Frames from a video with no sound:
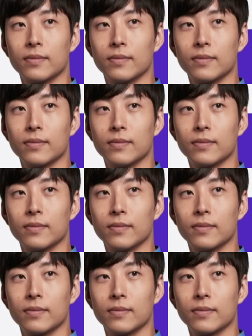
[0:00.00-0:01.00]

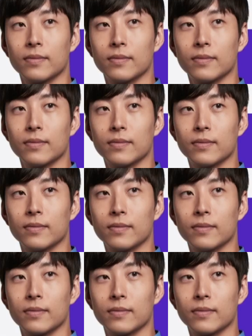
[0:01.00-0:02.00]

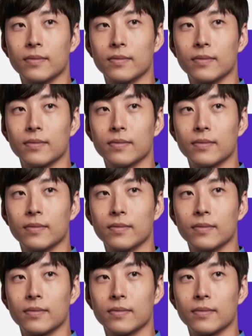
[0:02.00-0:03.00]

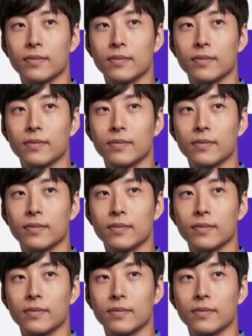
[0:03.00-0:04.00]

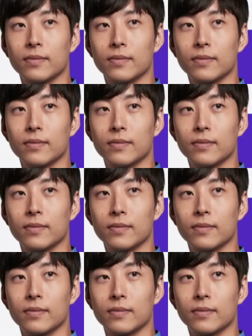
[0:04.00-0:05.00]

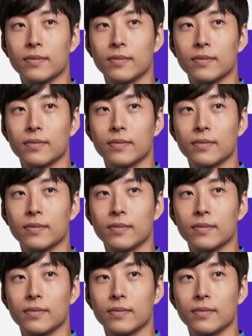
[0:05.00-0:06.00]

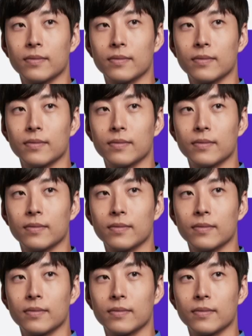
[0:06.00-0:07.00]

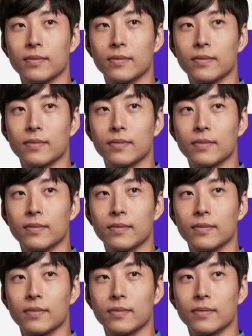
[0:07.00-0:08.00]
This is a still picture; no speech is visible.